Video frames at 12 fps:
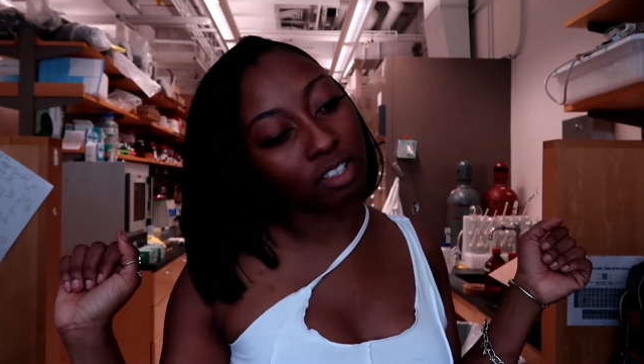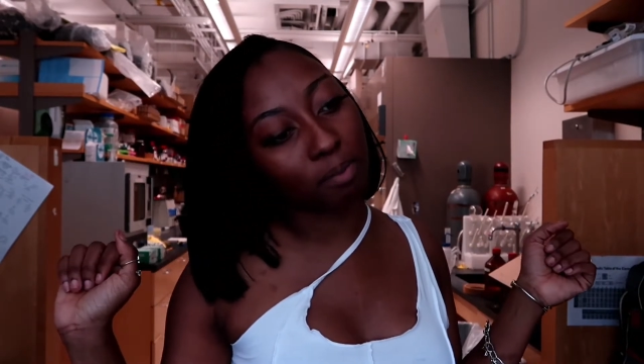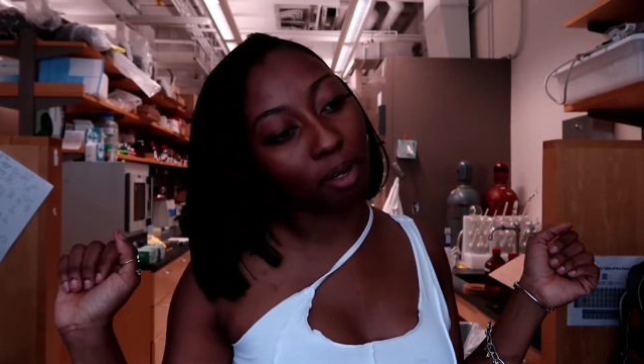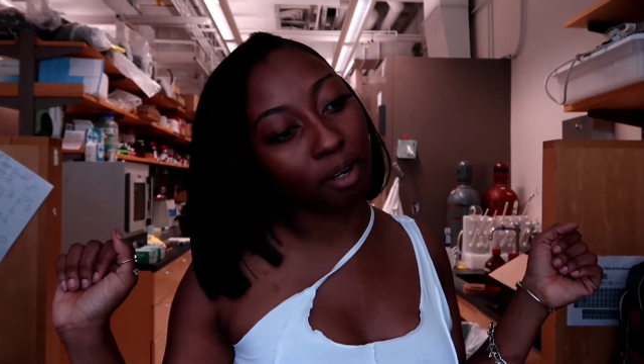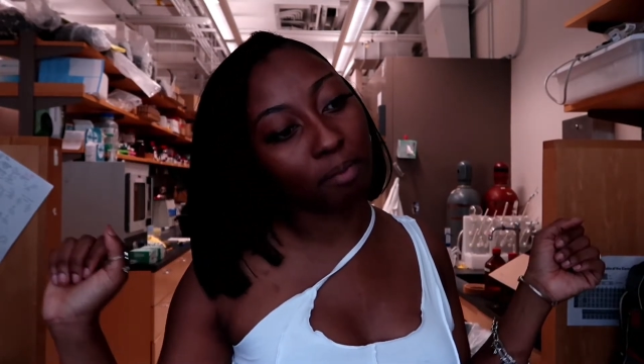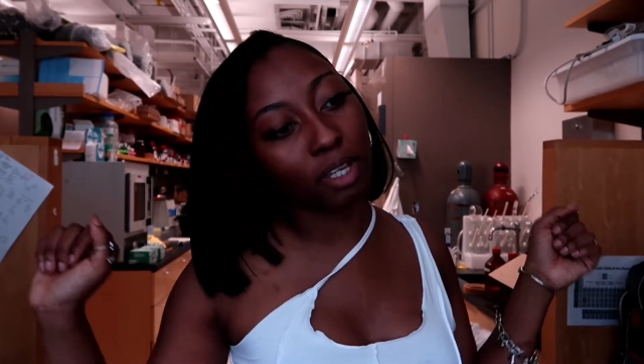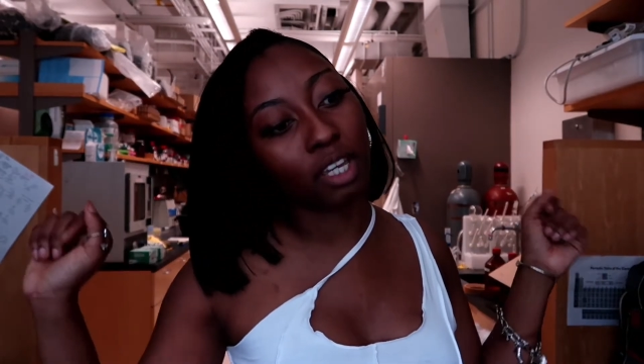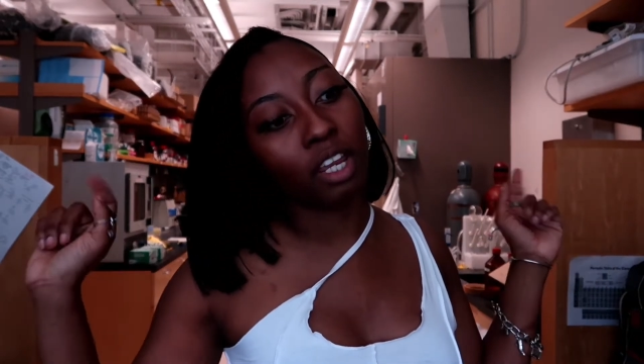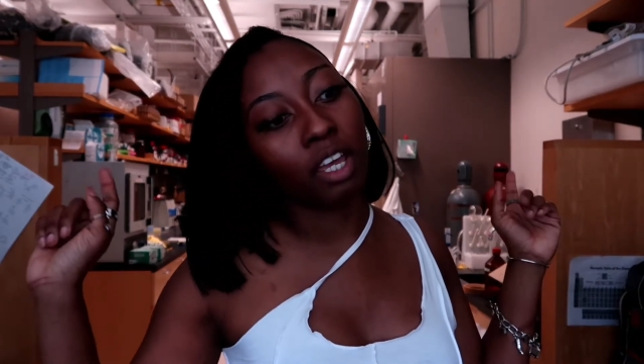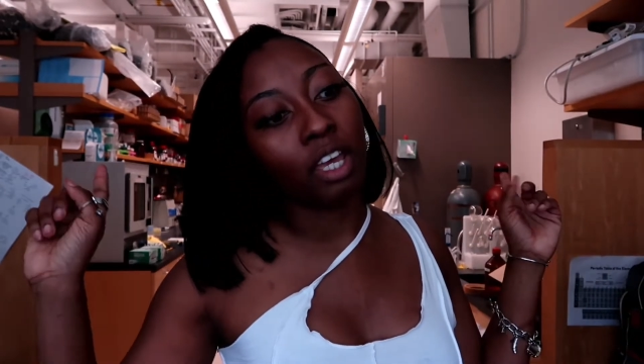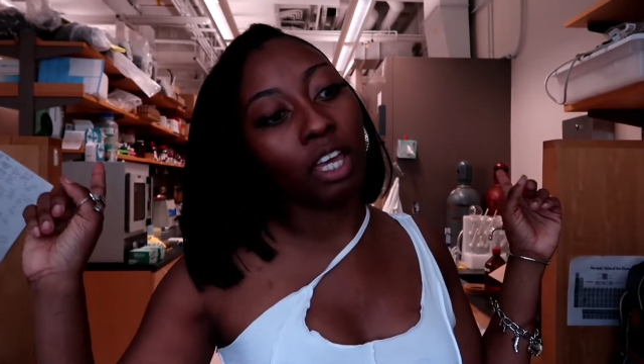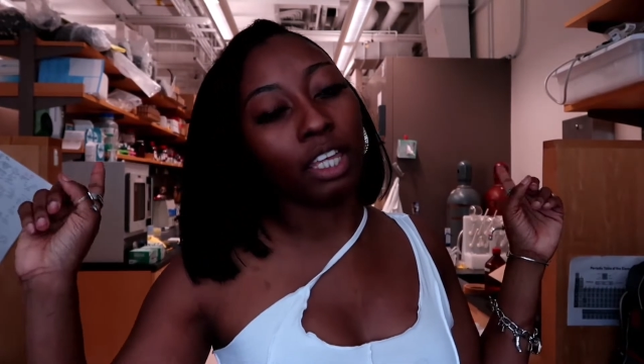apartment,
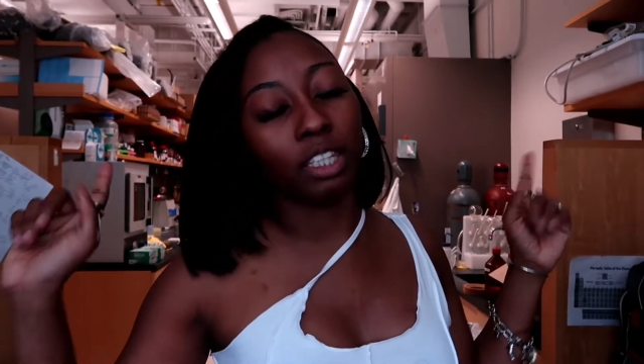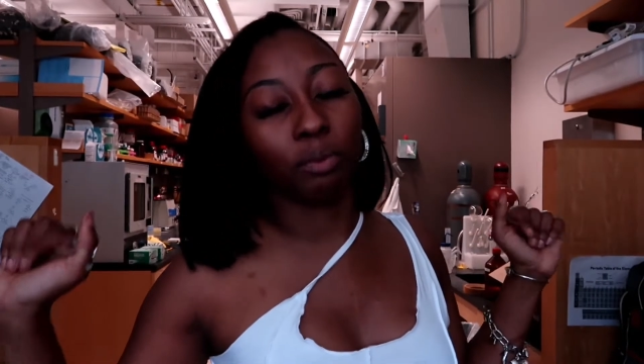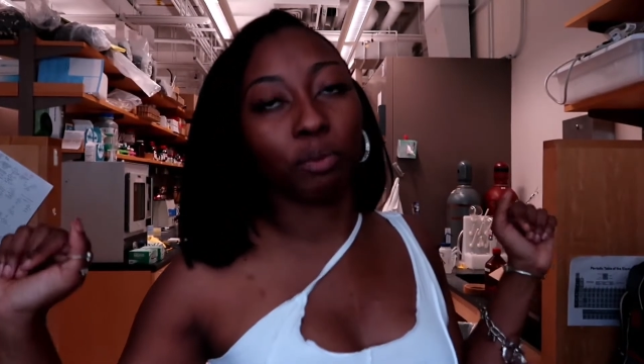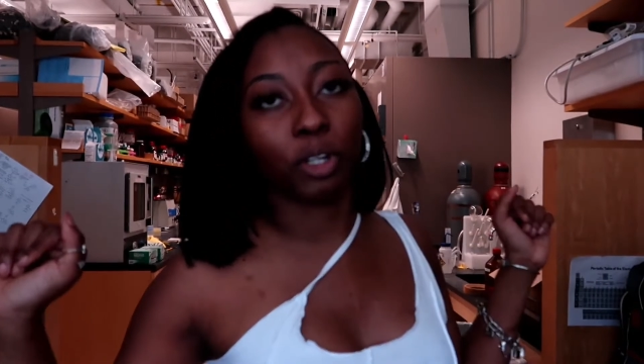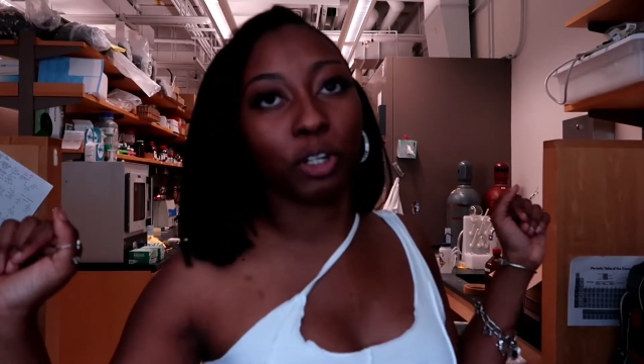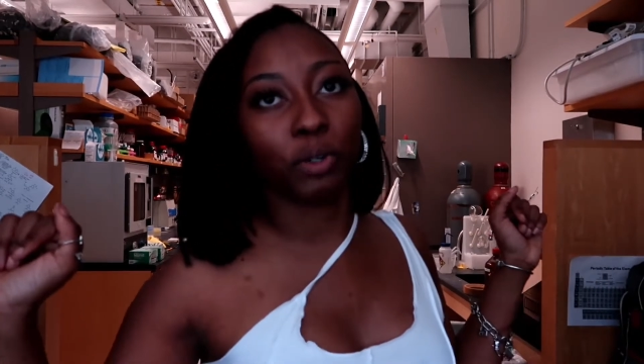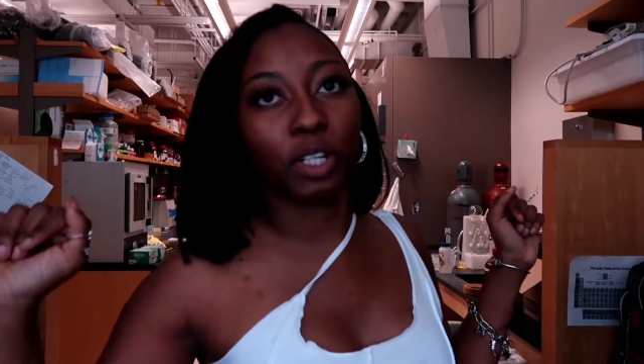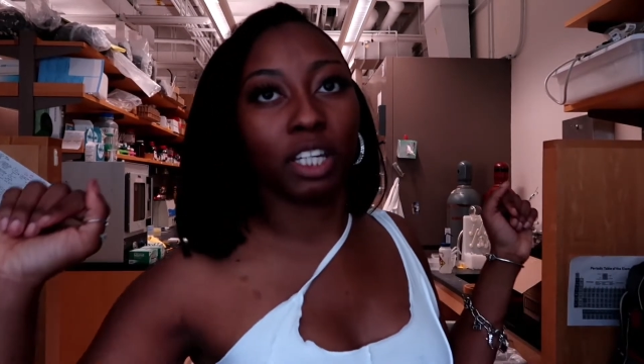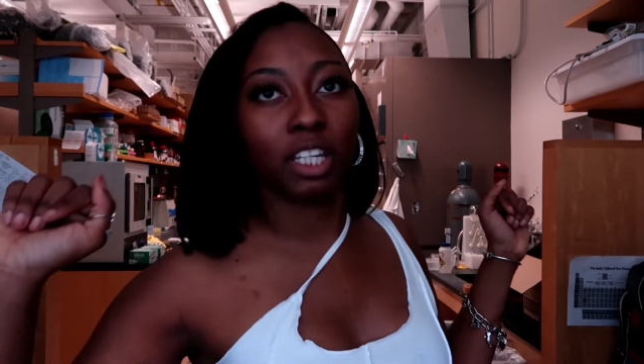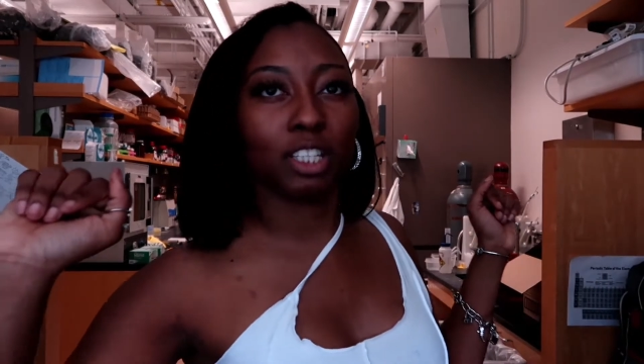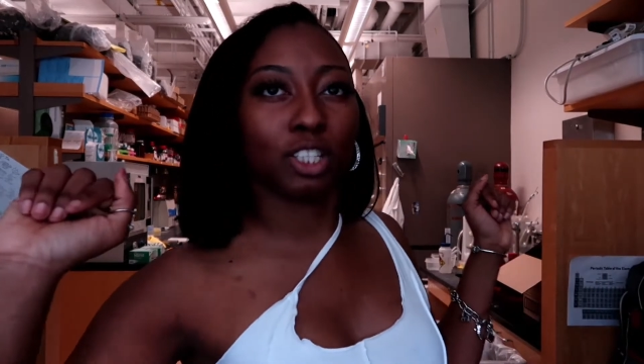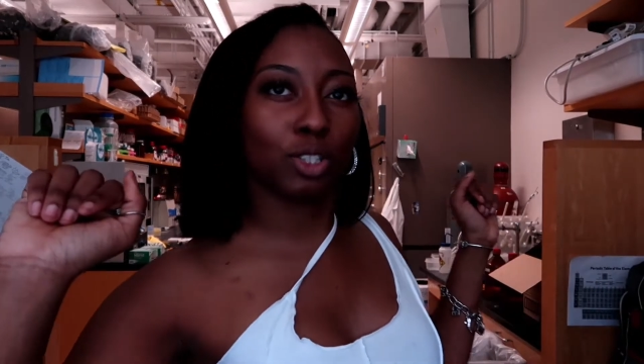and then we're
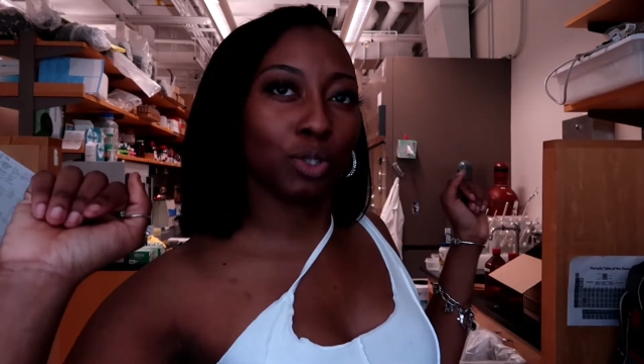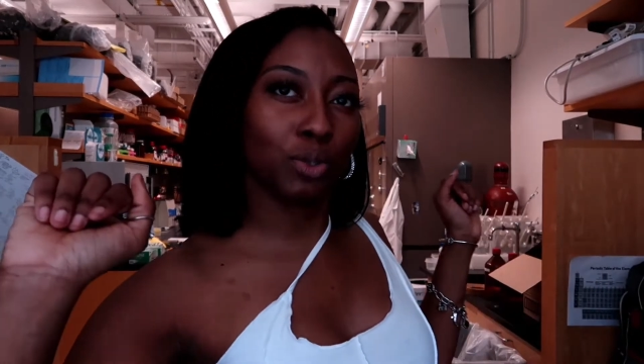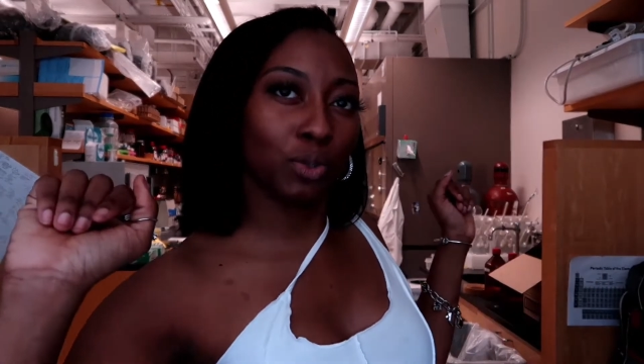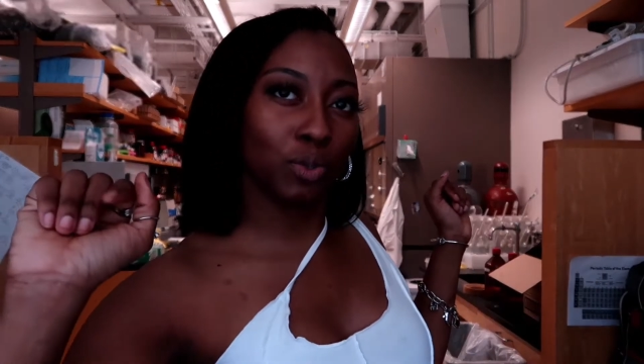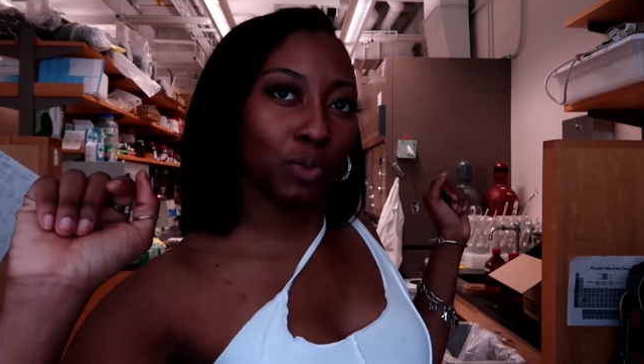going to